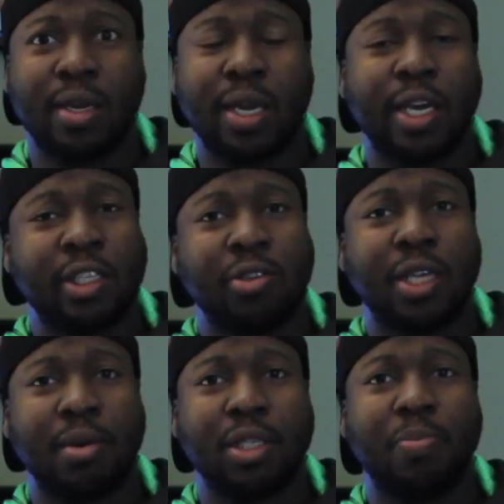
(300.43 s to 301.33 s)
again,
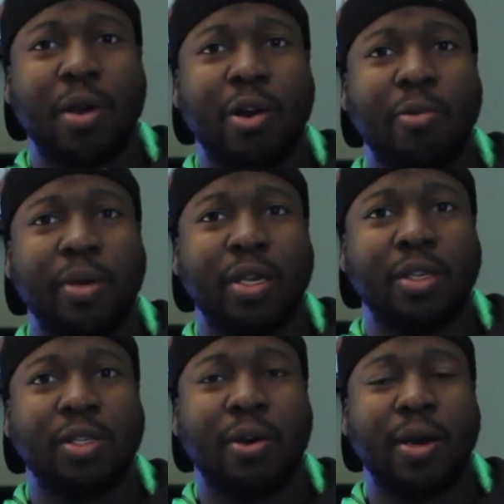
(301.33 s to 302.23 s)
Showtime disappeared on me,
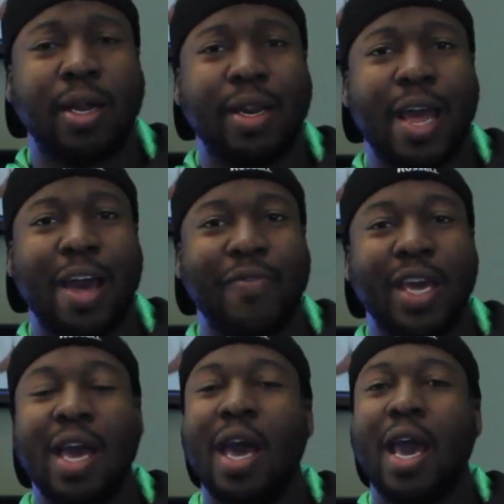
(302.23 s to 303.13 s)
so I didn't have it.
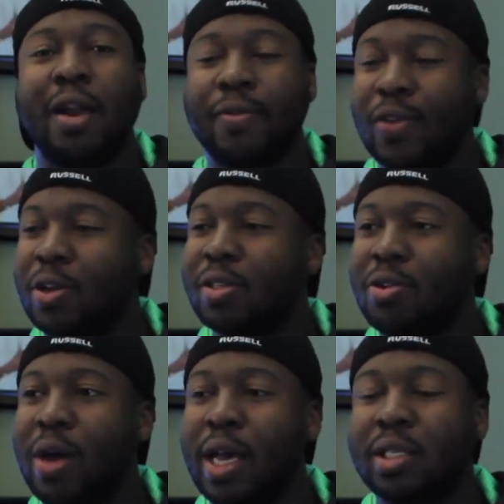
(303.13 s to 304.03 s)
And for those of you
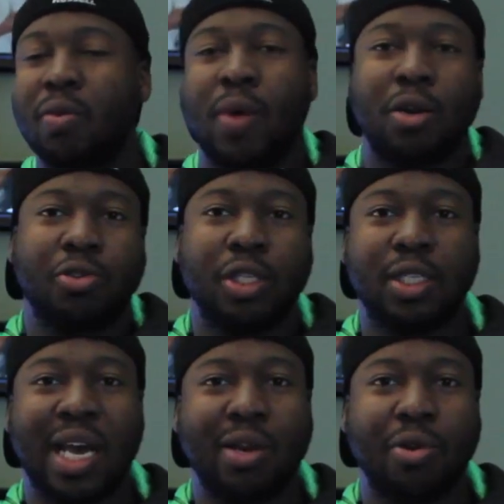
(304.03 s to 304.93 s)
who are asking, why don't you just
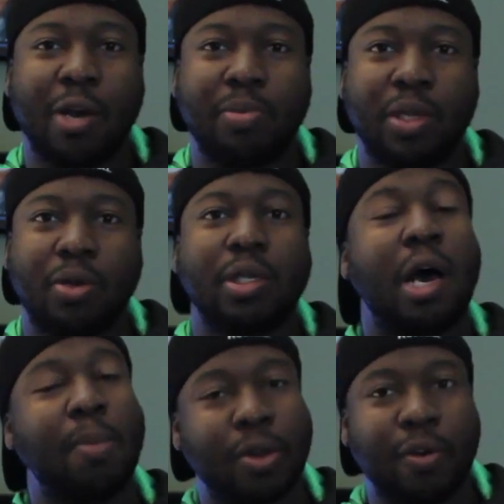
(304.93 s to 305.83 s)
download episodes?
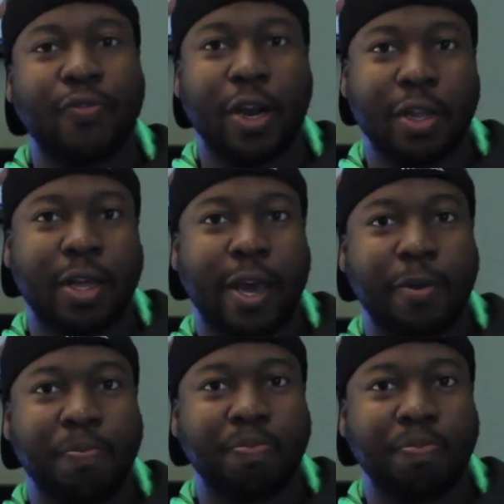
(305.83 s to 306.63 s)
I'm a little afraid of that.